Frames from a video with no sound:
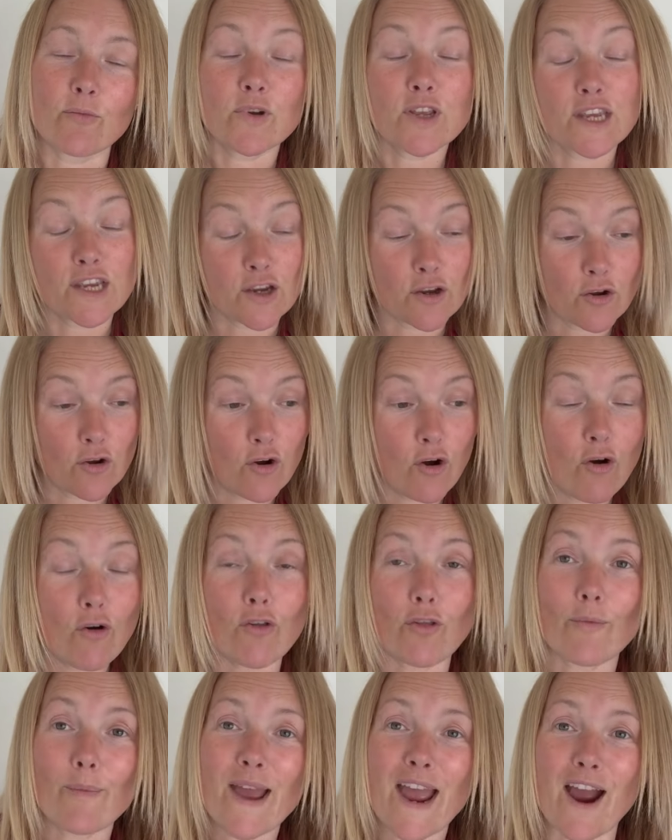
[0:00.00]
Well, you can
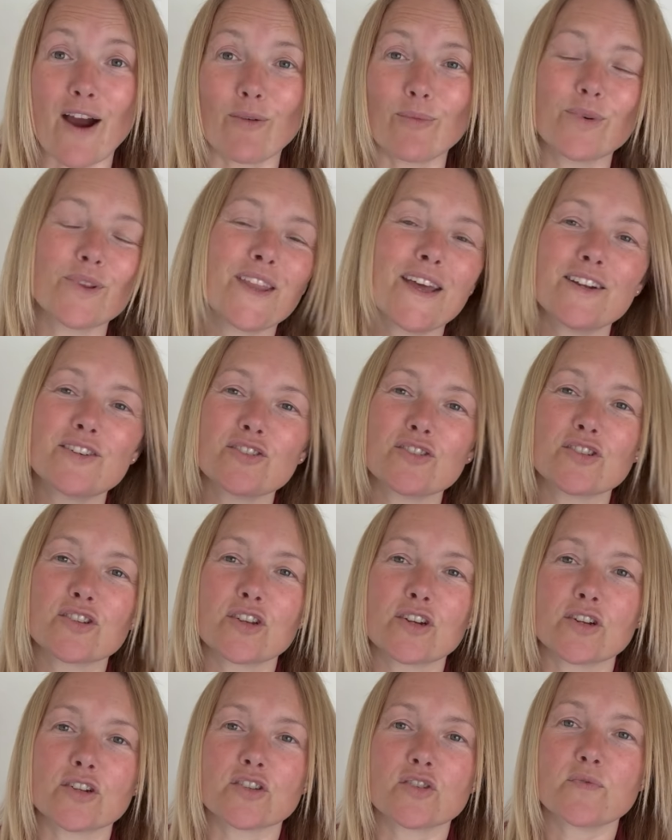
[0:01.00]
call them out, but they're just
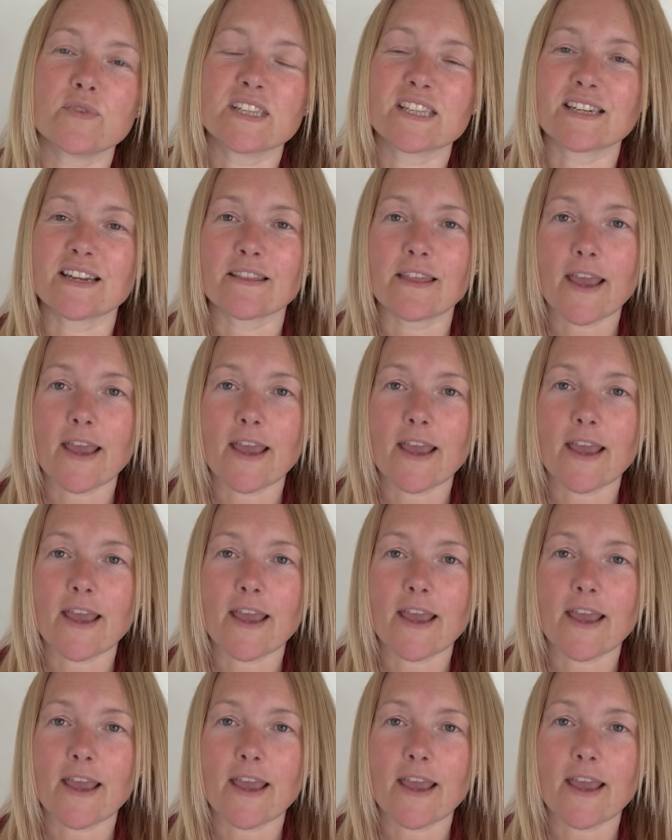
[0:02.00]
going to twist it.